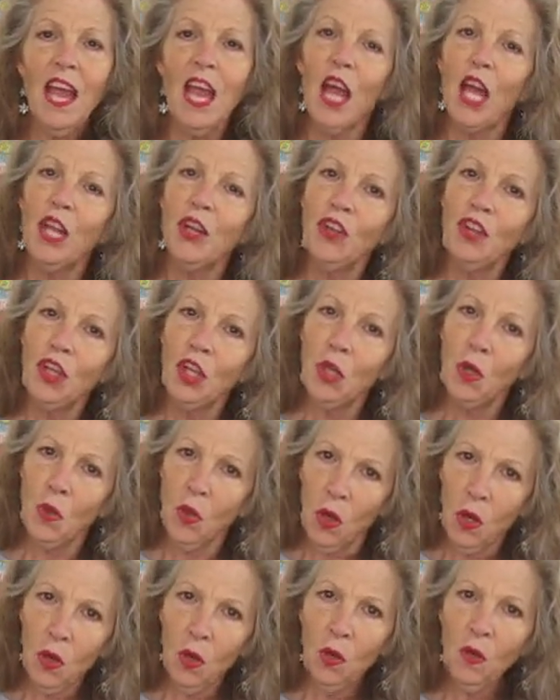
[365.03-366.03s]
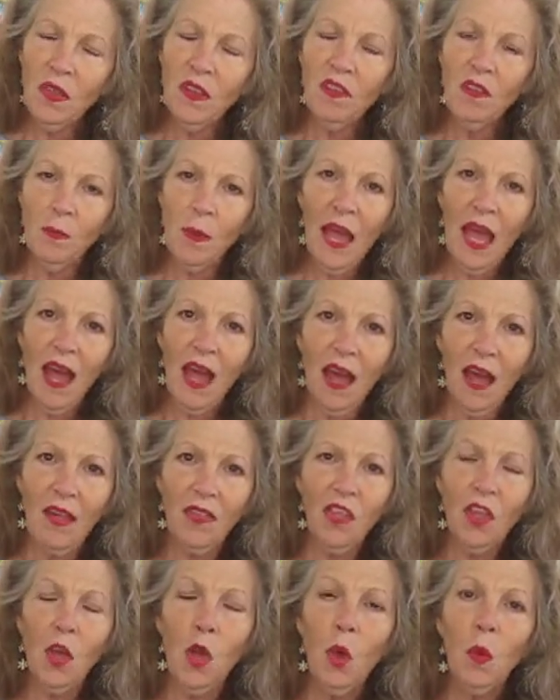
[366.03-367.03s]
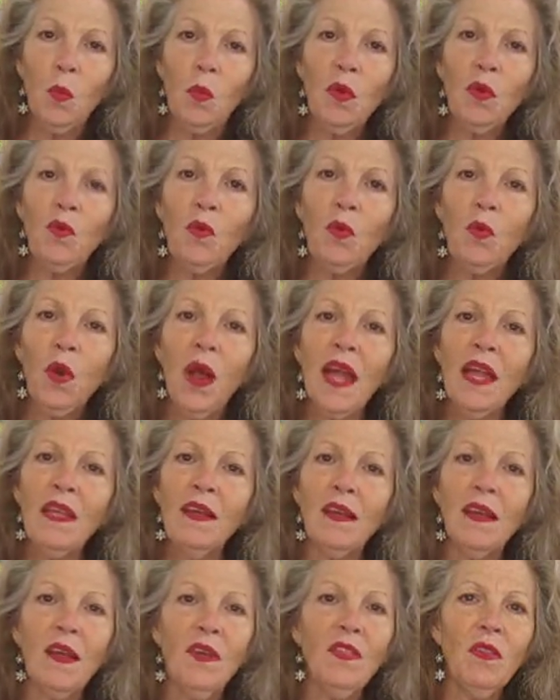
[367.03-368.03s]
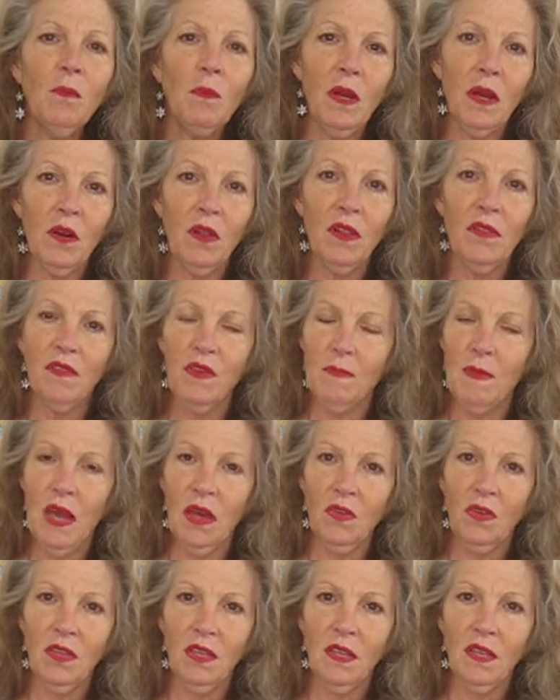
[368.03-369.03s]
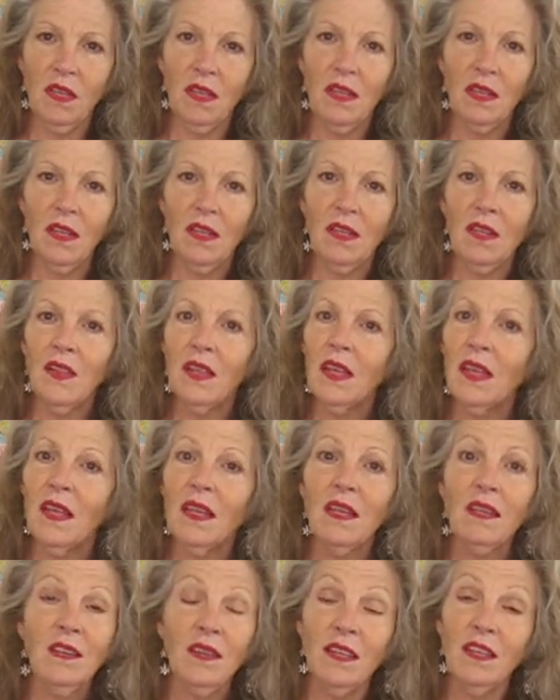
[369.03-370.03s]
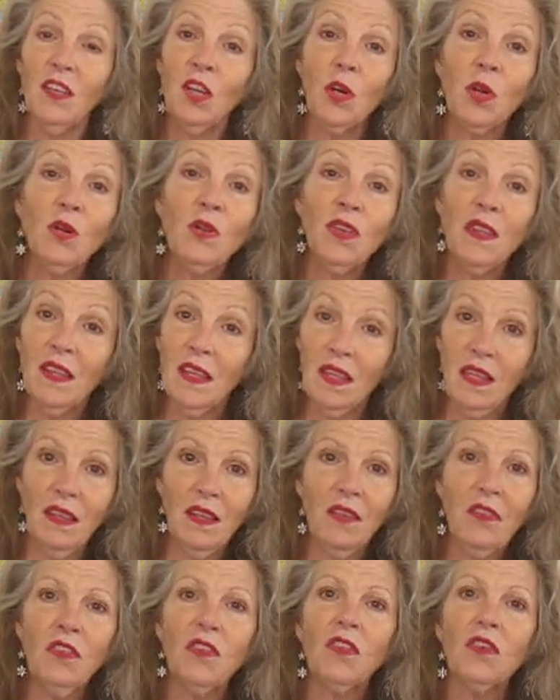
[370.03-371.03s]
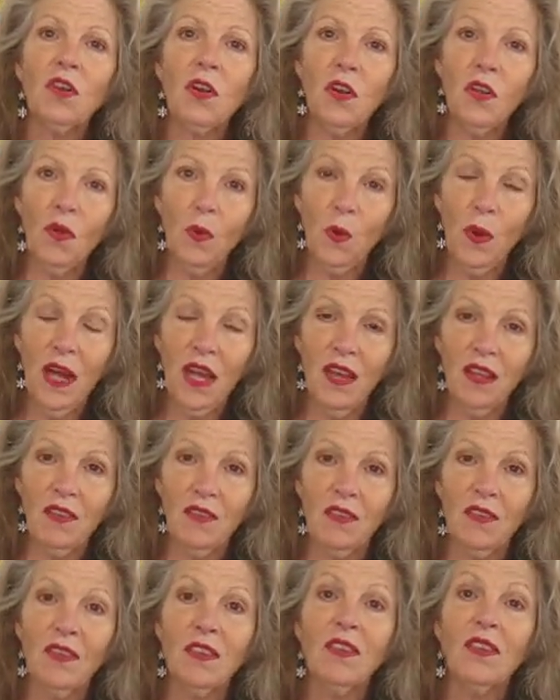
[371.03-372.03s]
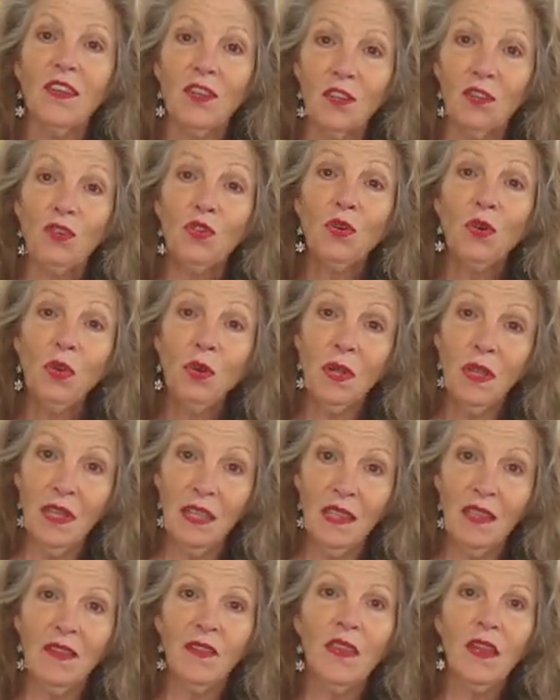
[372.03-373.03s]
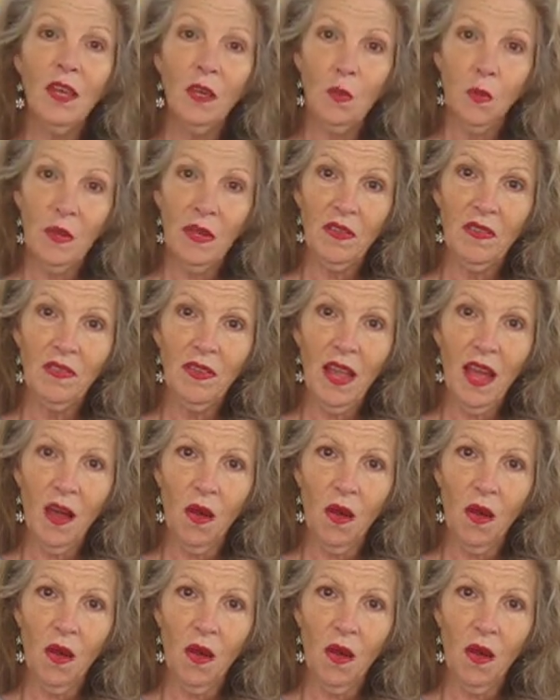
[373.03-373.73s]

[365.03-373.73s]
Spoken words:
And do you know, this path went right down the middle of the mountain. It didn't go to the east or the west. Truly, it went south.